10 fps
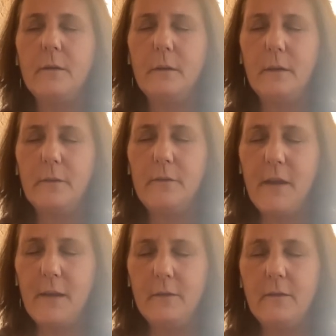the
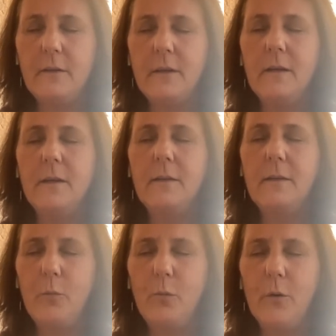event
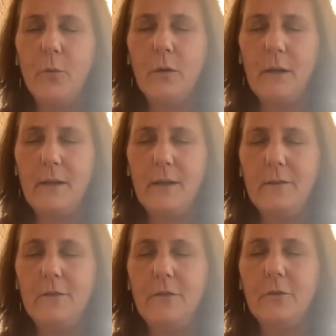that we're
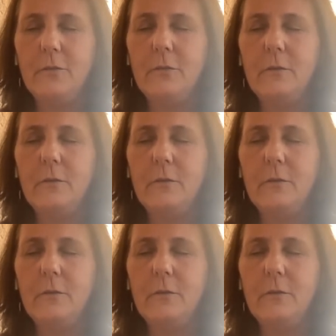relating to.